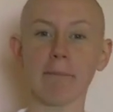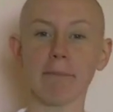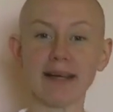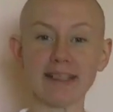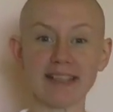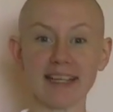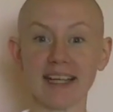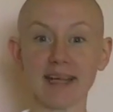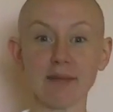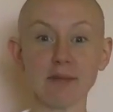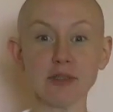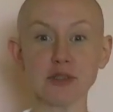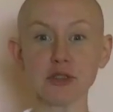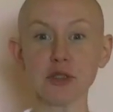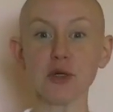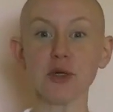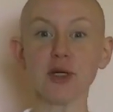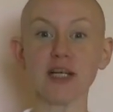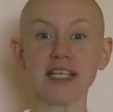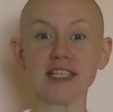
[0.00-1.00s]
My name
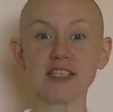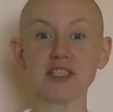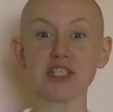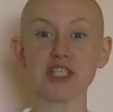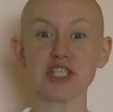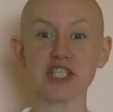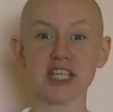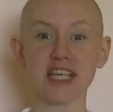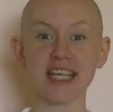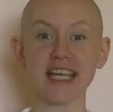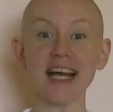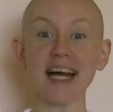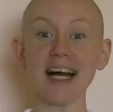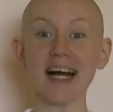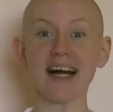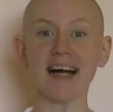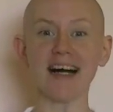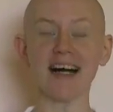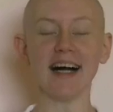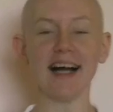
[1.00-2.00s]
is Olinska,
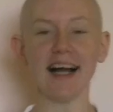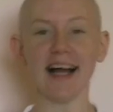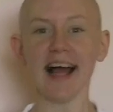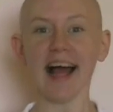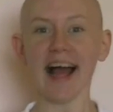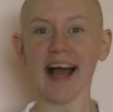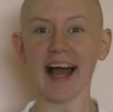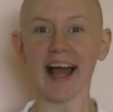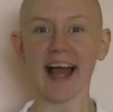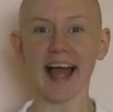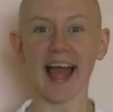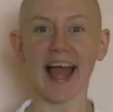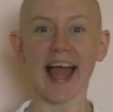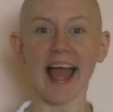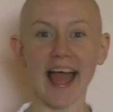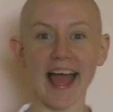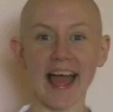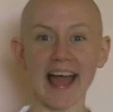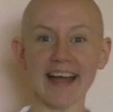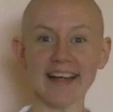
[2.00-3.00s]

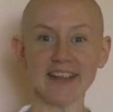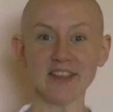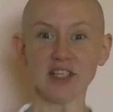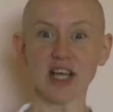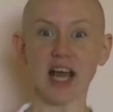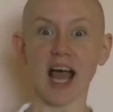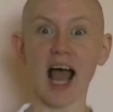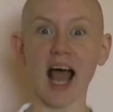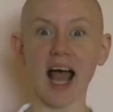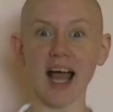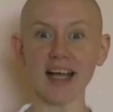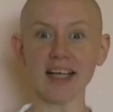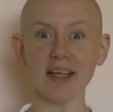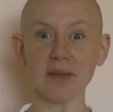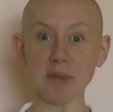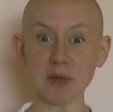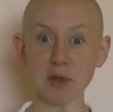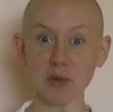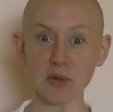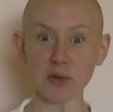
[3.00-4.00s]
and I
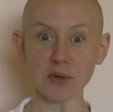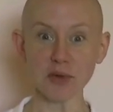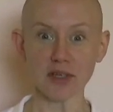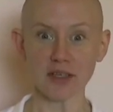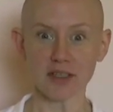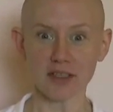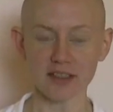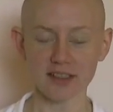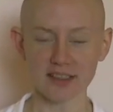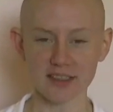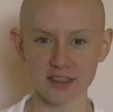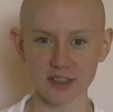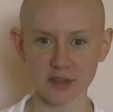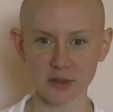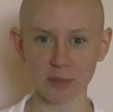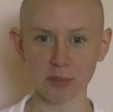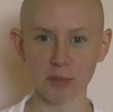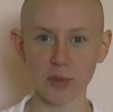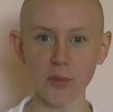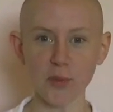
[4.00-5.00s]
am your
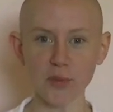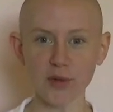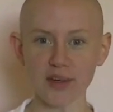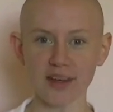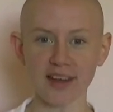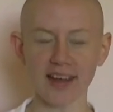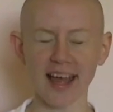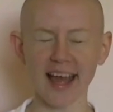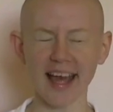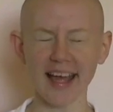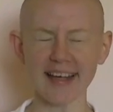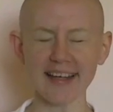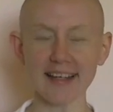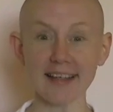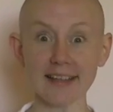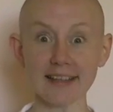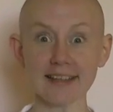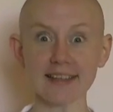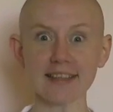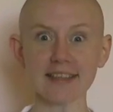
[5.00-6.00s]
support and
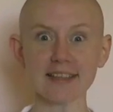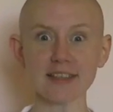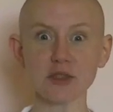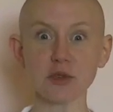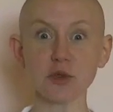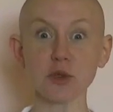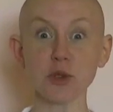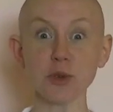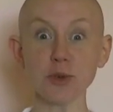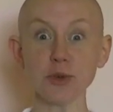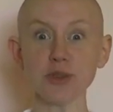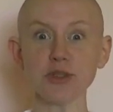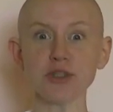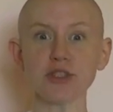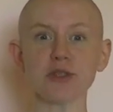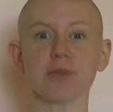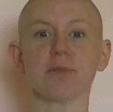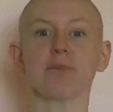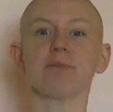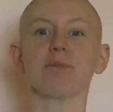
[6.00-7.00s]

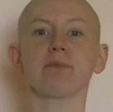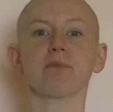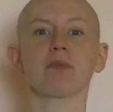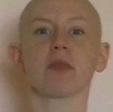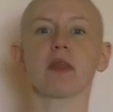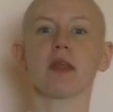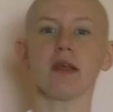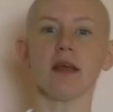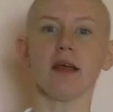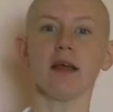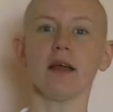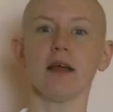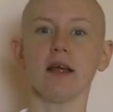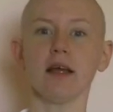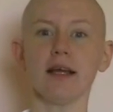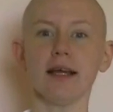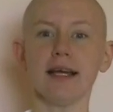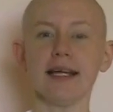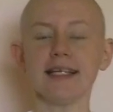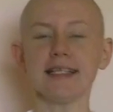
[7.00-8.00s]
assistance.
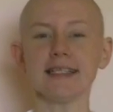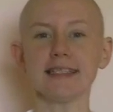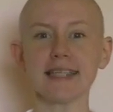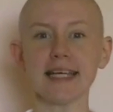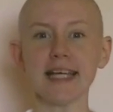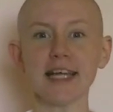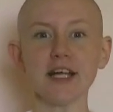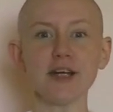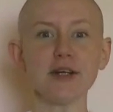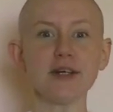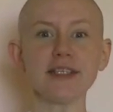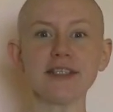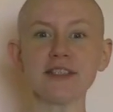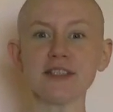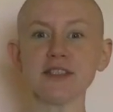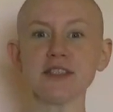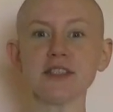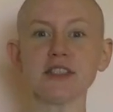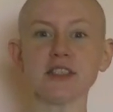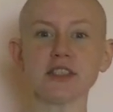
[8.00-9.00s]

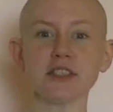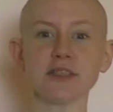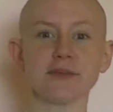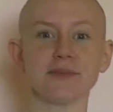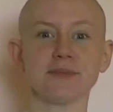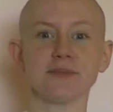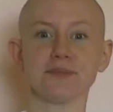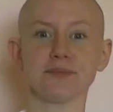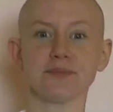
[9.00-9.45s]
Terence.